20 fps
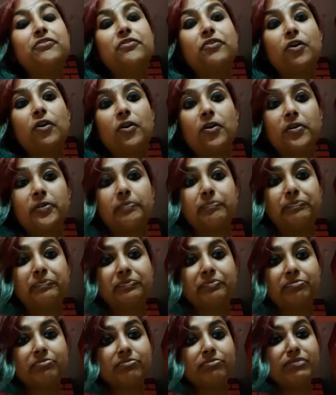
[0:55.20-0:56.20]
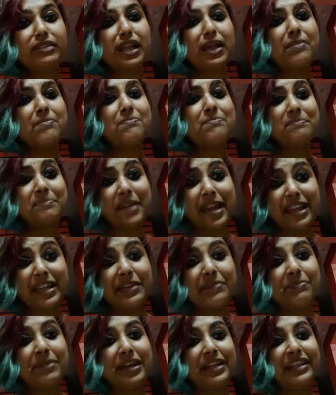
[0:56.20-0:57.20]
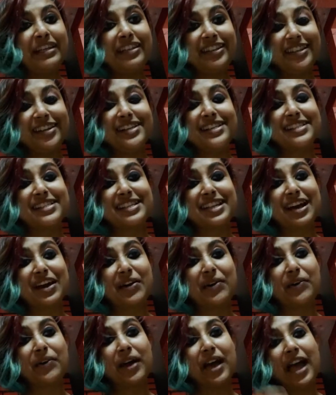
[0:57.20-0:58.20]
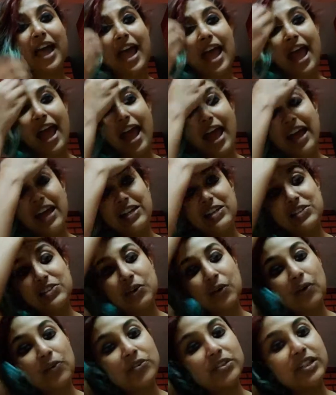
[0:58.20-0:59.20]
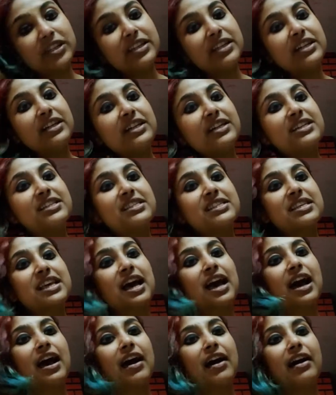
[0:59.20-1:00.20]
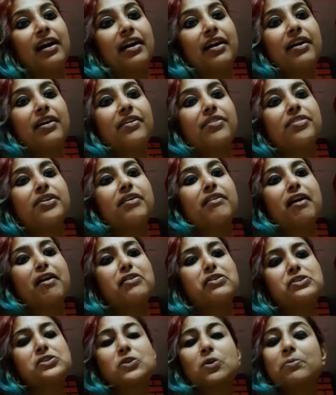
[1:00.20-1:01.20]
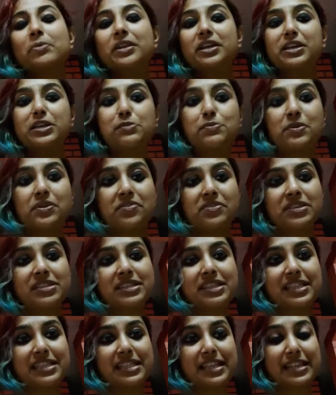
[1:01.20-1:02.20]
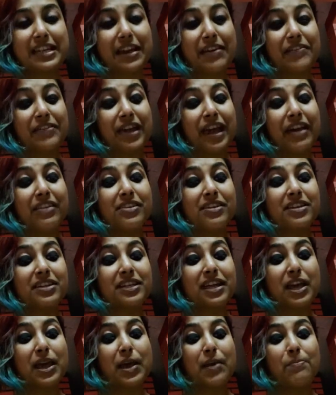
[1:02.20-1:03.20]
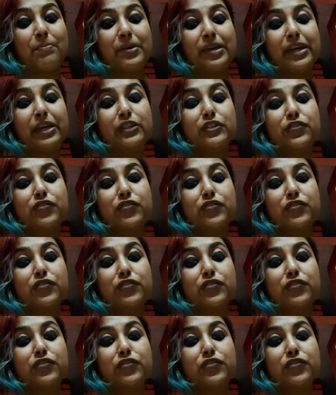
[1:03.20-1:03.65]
for many years now, and over the years there are so many experiences that I've gathered, be it